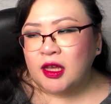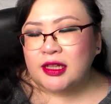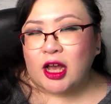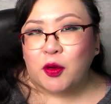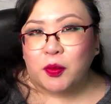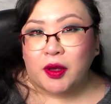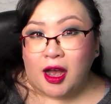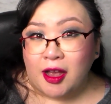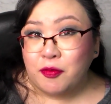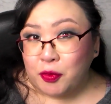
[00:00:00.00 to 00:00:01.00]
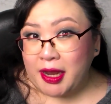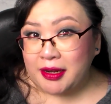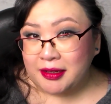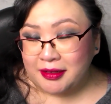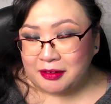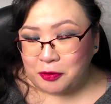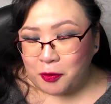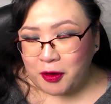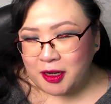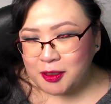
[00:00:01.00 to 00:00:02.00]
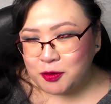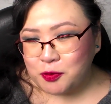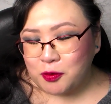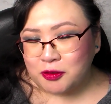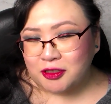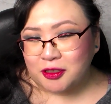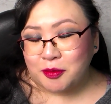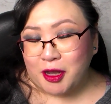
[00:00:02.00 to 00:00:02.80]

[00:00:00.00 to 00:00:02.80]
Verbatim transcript: Now, I've read Ouran High School Host Club.